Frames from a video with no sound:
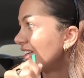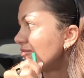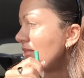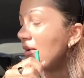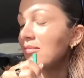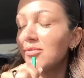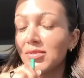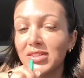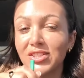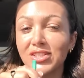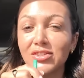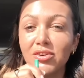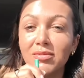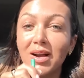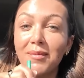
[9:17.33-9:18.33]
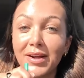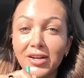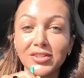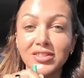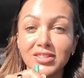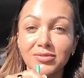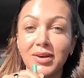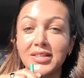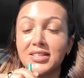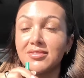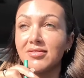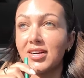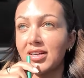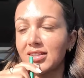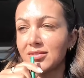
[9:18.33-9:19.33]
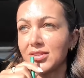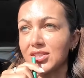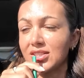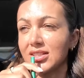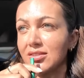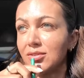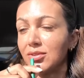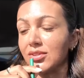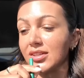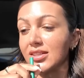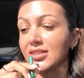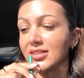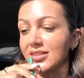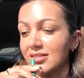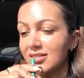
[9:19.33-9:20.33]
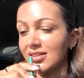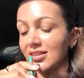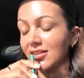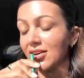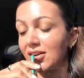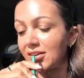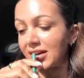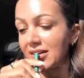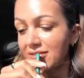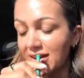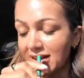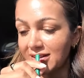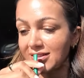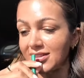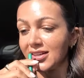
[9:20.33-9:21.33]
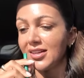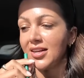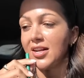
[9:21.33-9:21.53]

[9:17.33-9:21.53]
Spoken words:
Mum, we just talked about my cousin's wedding, right, which is in August in Cardiff, and